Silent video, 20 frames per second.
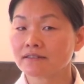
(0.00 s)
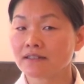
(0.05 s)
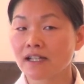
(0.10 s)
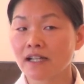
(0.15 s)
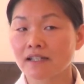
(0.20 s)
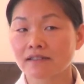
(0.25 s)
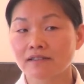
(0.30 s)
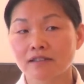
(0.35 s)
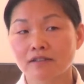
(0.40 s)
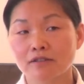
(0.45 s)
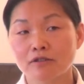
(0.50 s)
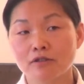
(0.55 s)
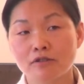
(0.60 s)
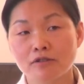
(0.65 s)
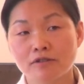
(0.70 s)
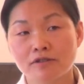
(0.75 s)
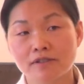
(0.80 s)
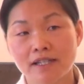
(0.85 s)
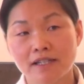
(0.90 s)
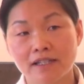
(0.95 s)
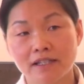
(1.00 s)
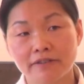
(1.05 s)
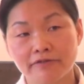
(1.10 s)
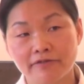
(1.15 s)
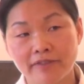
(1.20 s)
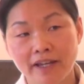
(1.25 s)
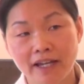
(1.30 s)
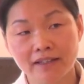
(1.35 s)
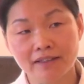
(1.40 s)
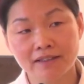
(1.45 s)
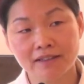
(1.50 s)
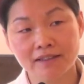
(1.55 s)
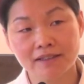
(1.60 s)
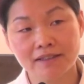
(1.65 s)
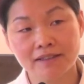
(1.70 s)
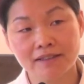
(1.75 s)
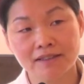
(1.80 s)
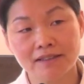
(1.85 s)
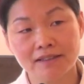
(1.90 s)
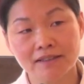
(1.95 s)
as a cause and
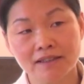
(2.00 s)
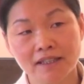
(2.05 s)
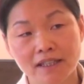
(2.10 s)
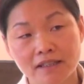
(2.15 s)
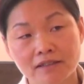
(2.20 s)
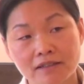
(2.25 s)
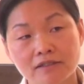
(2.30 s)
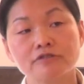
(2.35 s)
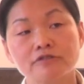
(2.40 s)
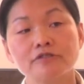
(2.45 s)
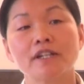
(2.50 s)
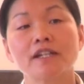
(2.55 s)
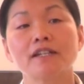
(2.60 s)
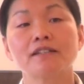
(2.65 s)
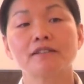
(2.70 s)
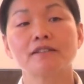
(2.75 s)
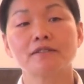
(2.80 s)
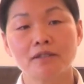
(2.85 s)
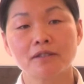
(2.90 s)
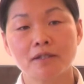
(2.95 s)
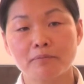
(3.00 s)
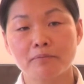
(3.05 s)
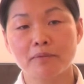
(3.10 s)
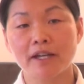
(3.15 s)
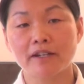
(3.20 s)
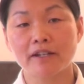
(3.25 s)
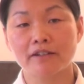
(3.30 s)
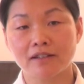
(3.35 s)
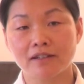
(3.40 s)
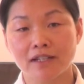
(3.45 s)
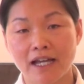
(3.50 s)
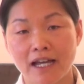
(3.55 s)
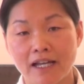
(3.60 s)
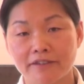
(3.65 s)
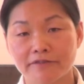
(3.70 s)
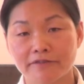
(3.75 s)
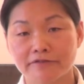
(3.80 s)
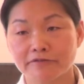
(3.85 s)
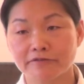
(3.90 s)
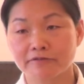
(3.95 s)
effect and create better
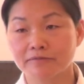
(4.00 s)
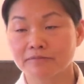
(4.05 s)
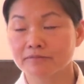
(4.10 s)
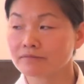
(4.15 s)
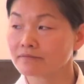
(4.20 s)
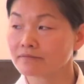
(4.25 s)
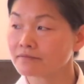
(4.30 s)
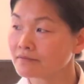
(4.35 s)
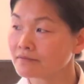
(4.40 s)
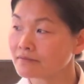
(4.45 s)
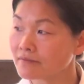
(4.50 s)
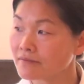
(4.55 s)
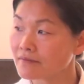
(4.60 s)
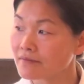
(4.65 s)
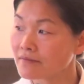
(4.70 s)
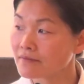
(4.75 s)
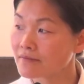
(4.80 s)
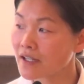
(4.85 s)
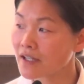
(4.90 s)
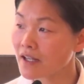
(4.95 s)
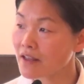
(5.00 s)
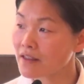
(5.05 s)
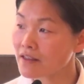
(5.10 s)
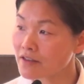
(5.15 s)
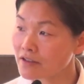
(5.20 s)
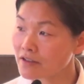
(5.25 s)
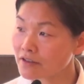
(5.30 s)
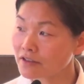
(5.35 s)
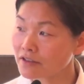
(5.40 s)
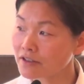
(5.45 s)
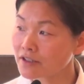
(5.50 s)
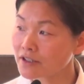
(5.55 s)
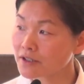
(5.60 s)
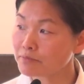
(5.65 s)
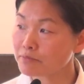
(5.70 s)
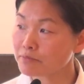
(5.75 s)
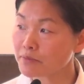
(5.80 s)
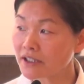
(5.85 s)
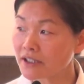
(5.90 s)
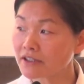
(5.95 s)
life. And third,
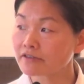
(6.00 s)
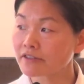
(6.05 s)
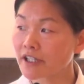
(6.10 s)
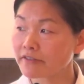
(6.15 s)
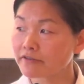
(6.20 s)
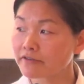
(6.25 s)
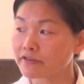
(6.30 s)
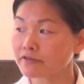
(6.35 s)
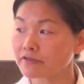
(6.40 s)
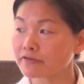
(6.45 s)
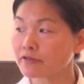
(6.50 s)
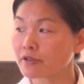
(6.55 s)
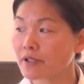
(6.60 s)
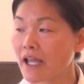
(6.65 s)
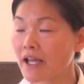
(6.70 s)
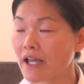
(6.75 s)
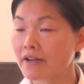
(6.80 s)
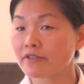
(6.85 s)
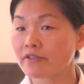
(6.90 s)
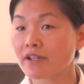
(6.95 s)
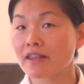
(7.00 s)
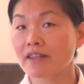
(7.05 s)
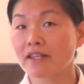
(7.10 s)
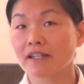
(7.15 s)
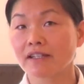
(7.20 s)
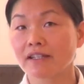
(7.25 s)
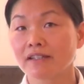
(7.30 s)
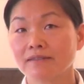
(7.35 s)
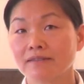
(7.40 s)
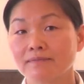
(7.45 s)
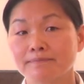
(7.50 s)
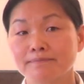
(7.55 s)
be grateful for everything.